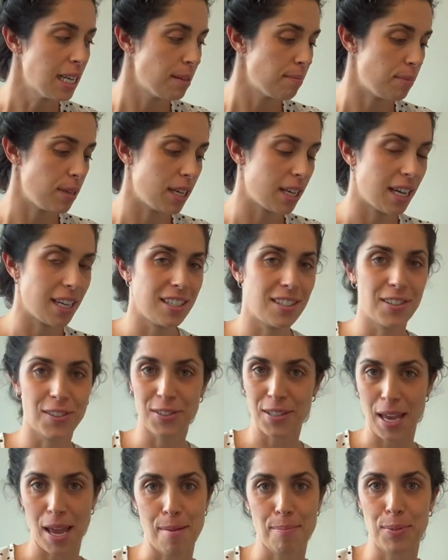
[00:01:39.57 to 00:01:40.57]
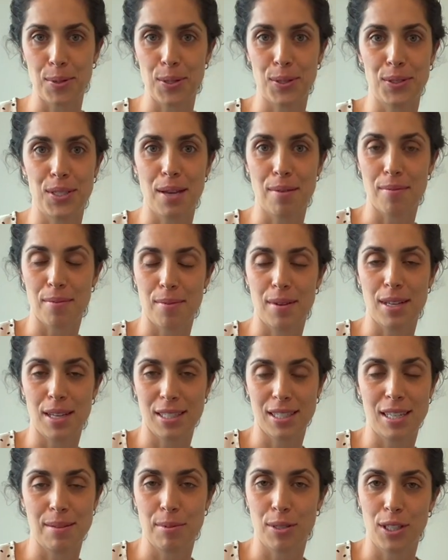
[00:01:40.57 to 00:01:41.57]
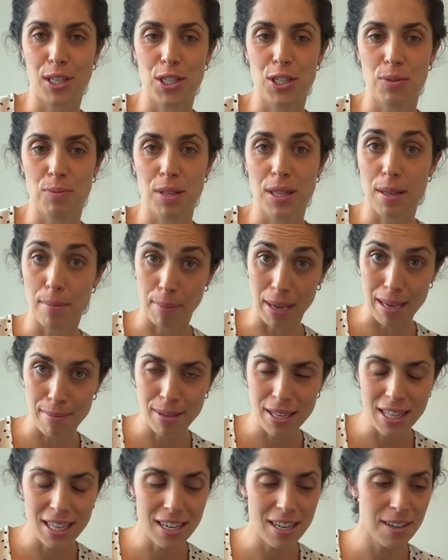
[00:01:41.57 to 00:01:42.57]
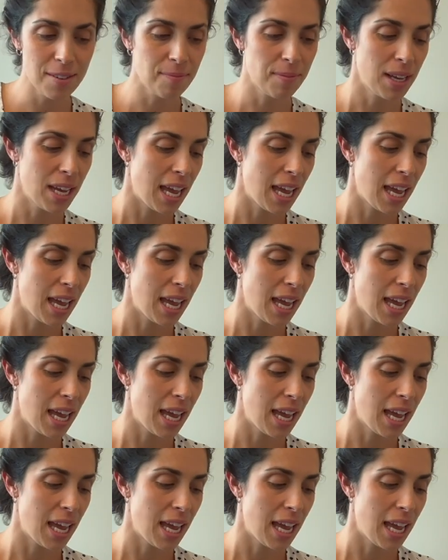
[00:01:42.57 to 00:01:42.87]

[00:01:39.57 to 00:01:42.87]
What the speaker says: because there's ample stimulation with the baby there.